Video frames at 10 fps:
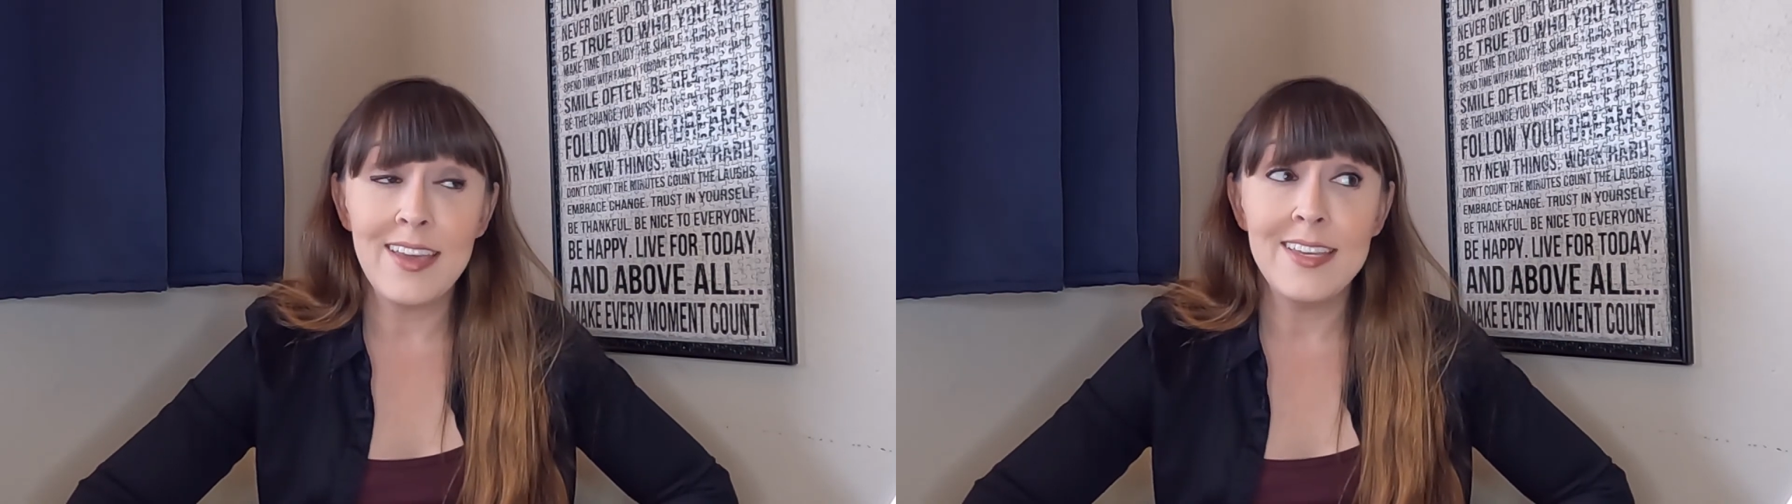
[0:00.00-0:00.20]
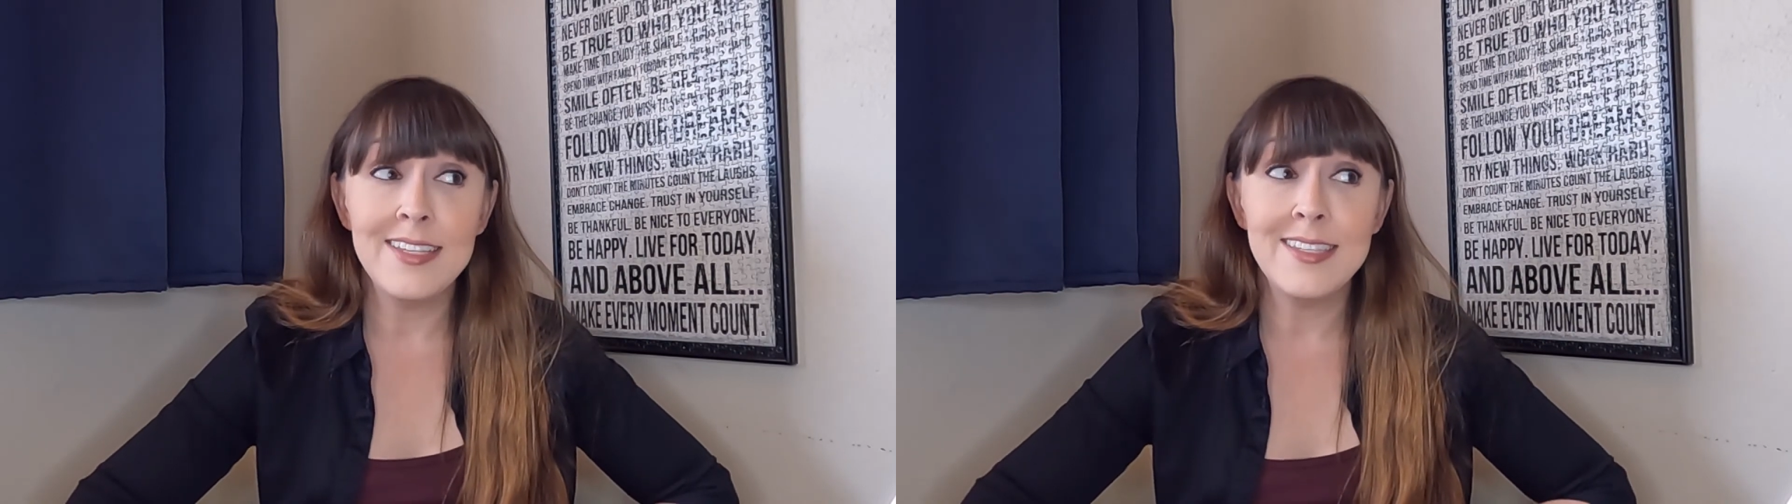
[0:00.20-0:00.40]

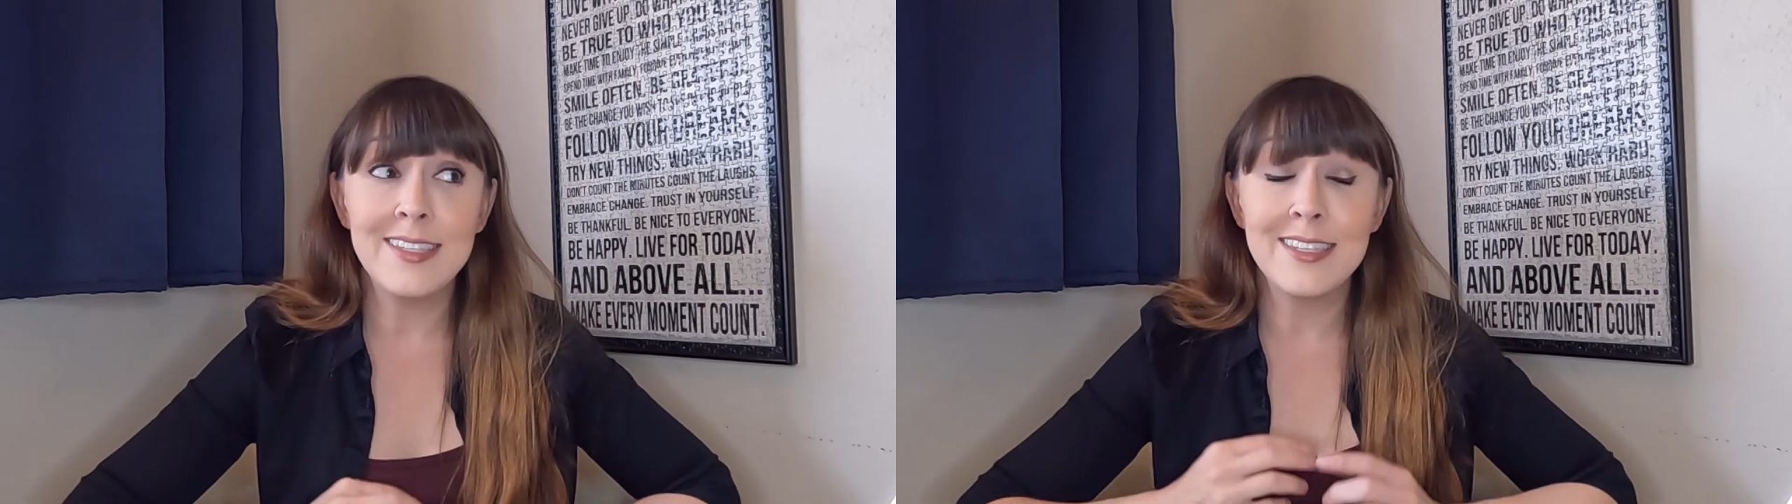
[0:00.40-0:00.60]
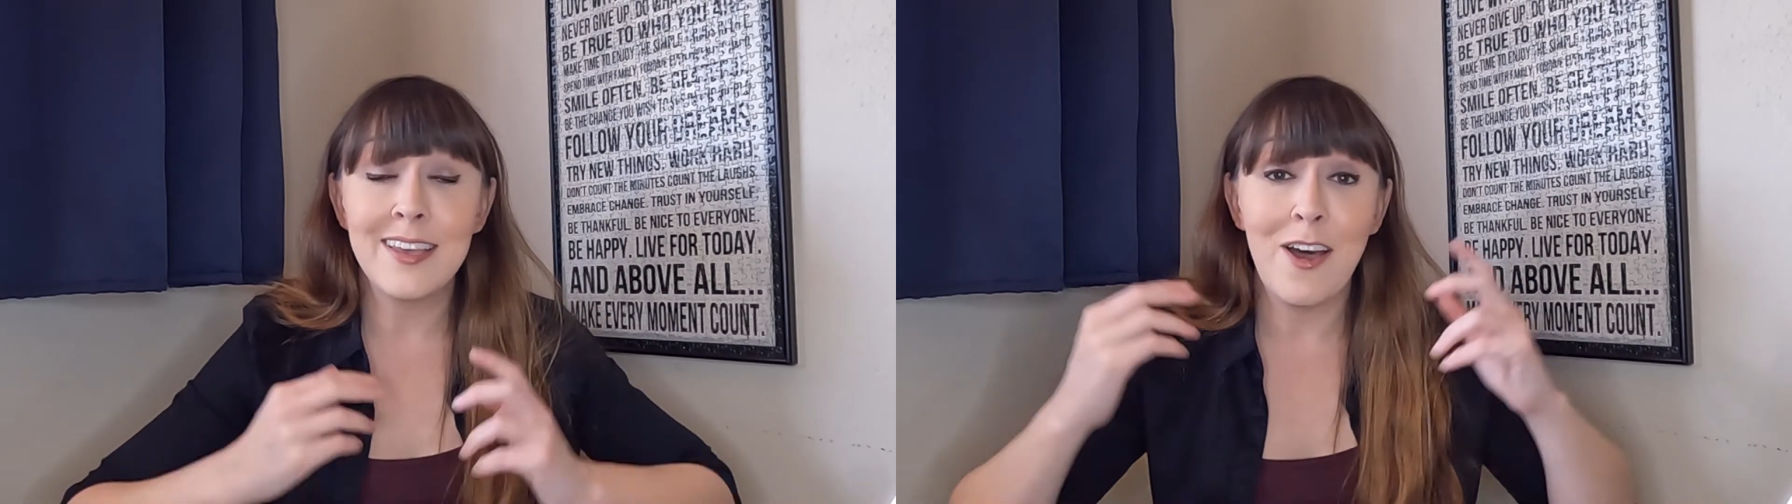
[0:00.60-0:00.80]

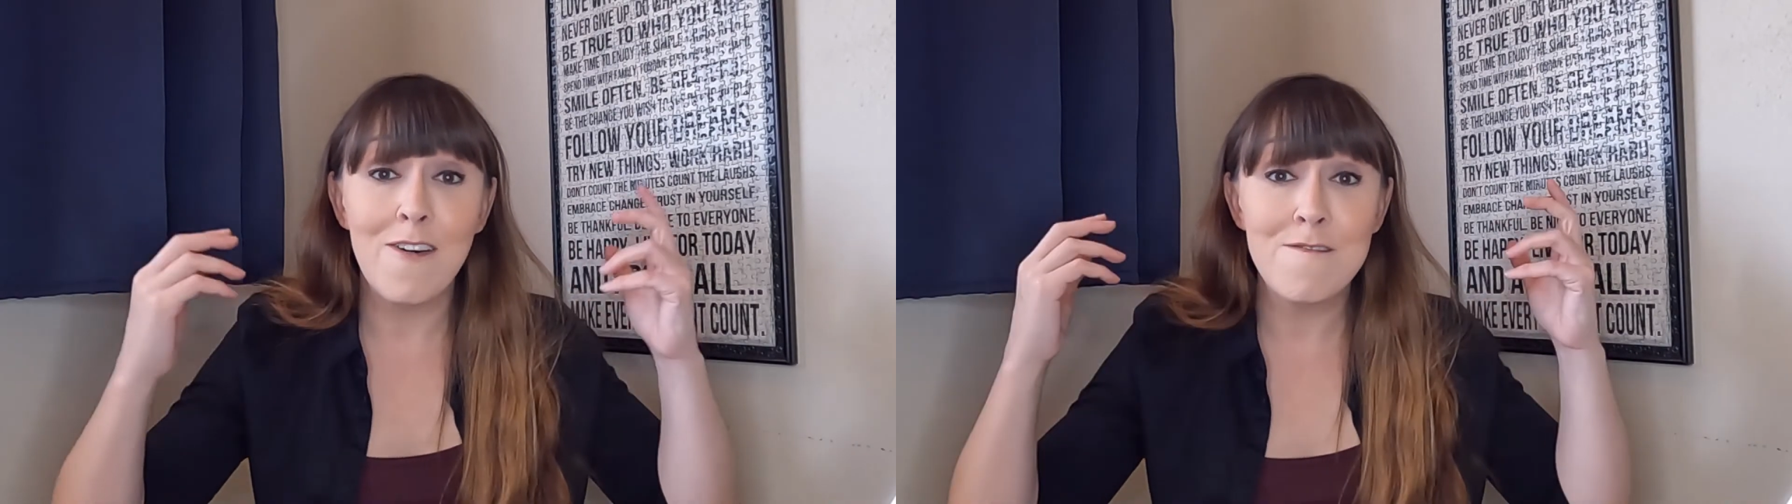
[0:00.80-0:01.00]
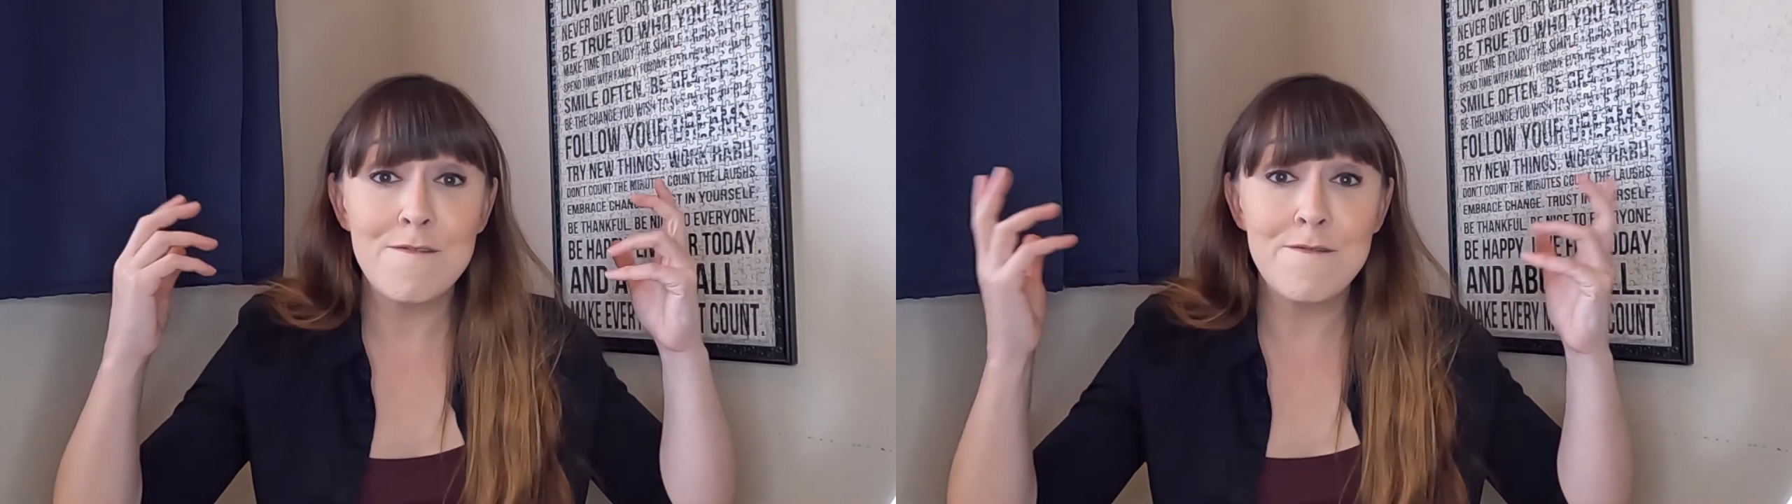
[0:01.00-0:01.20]
is
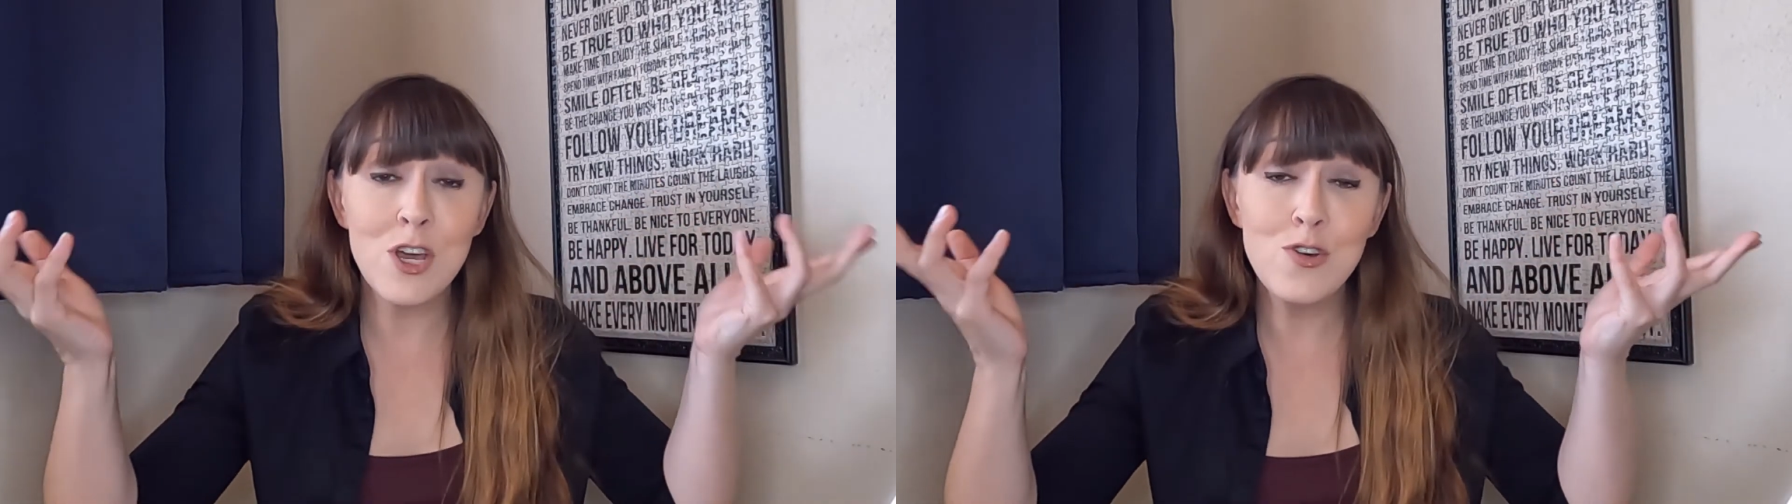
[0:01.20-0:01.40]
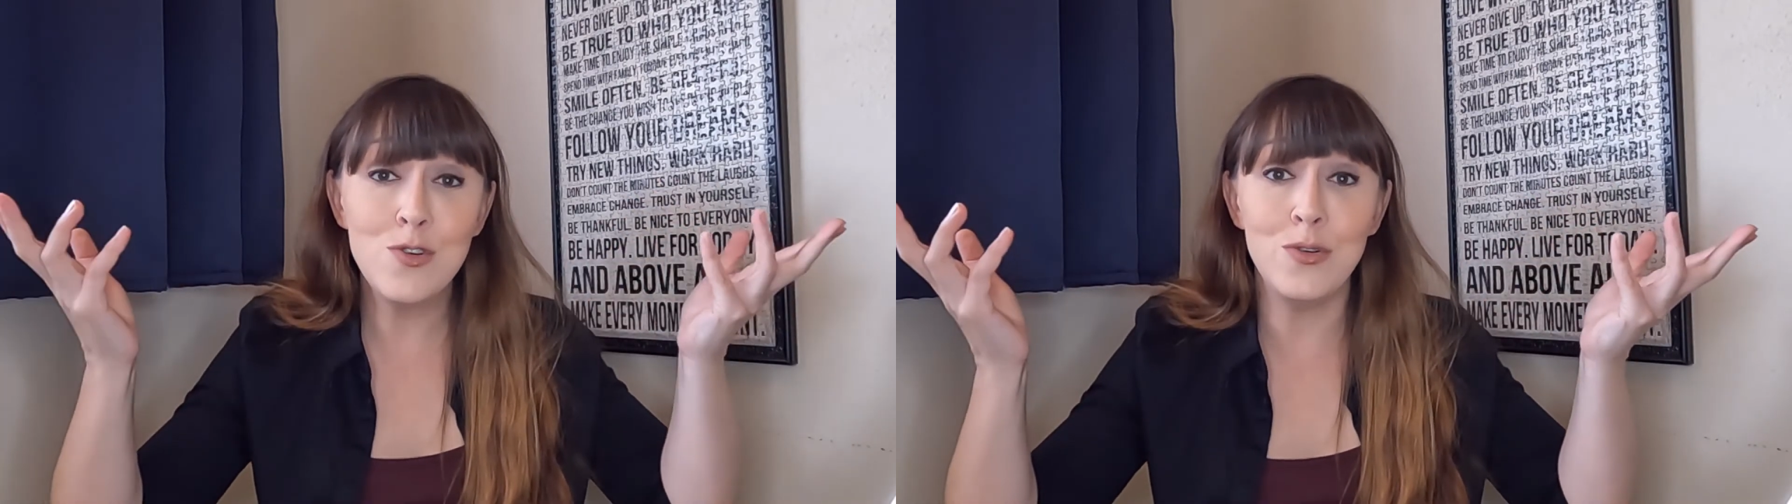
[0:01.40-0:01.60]

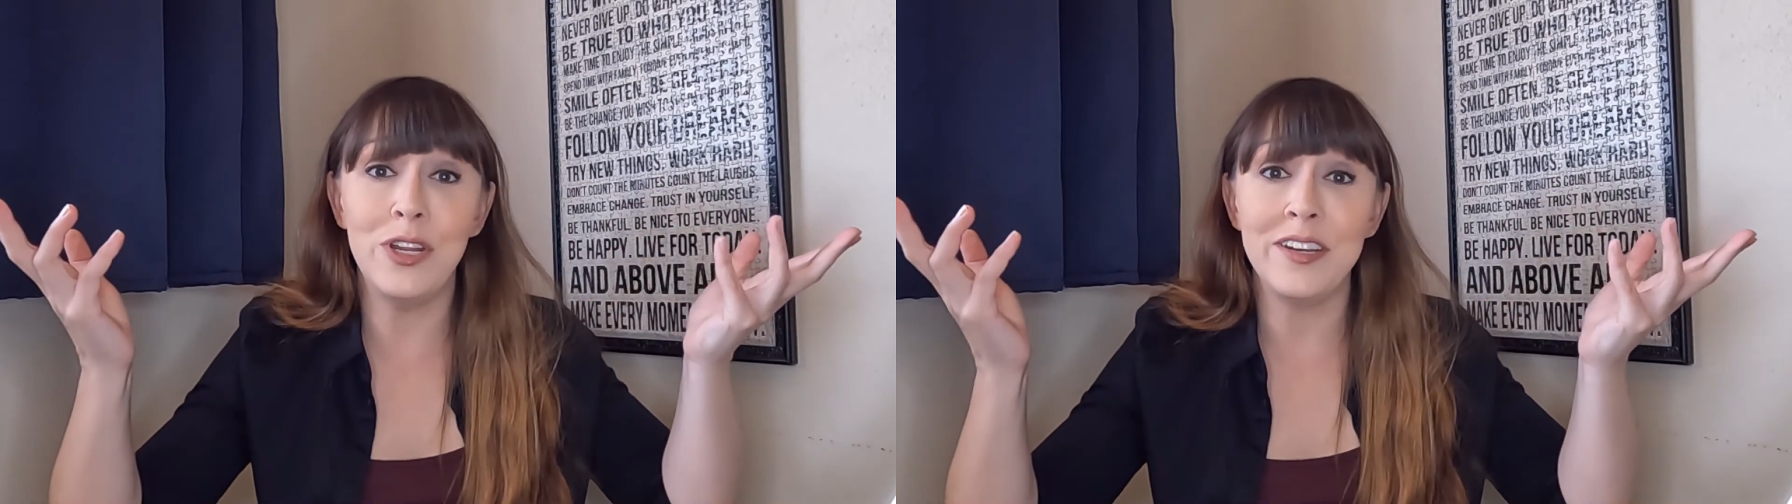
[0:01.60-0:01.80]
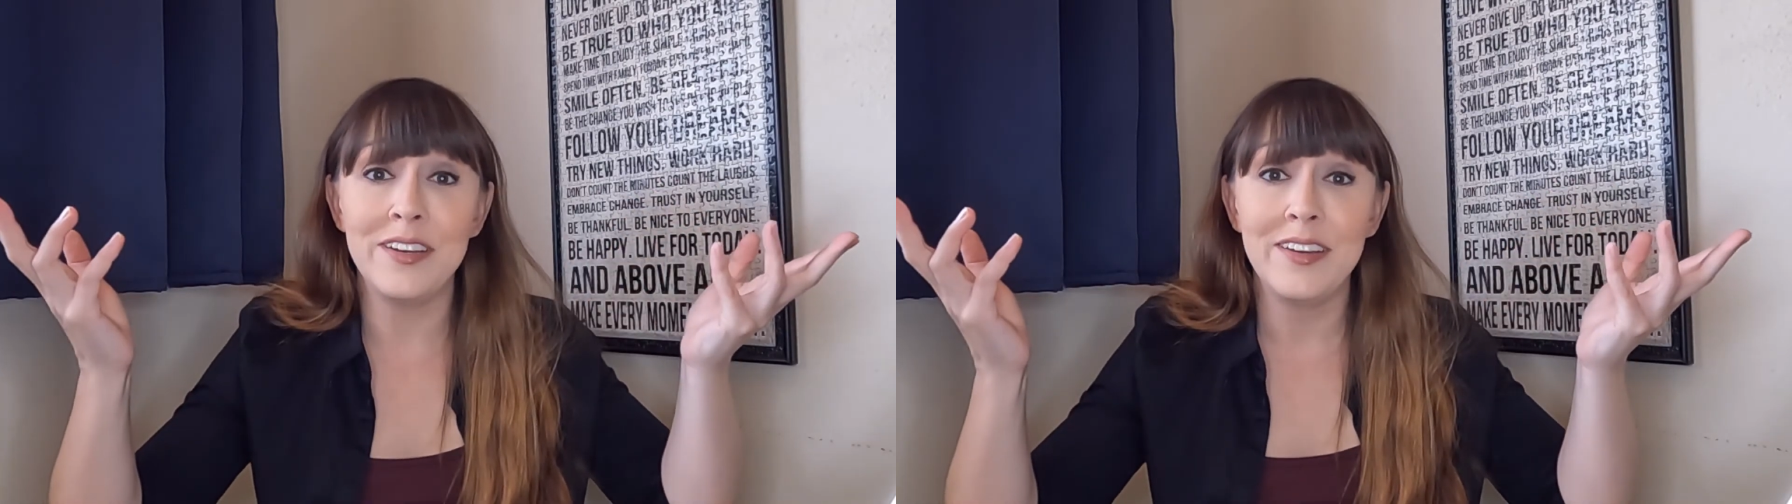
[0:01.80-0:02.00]
food.